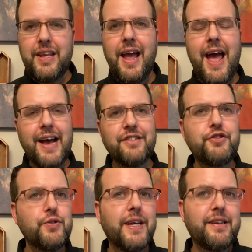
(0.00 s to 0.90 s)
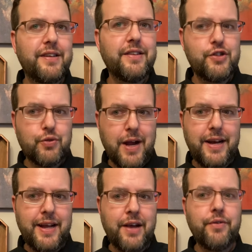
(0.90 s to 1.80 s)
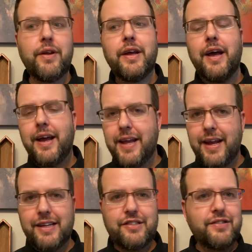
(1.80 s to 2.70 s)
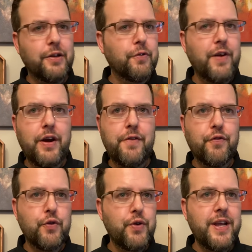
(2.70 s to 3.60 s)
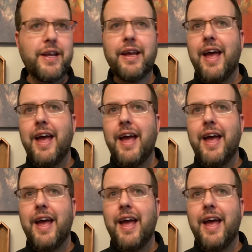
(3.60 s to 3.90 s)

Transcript: As you get to the dry down, again, it's still very fruity.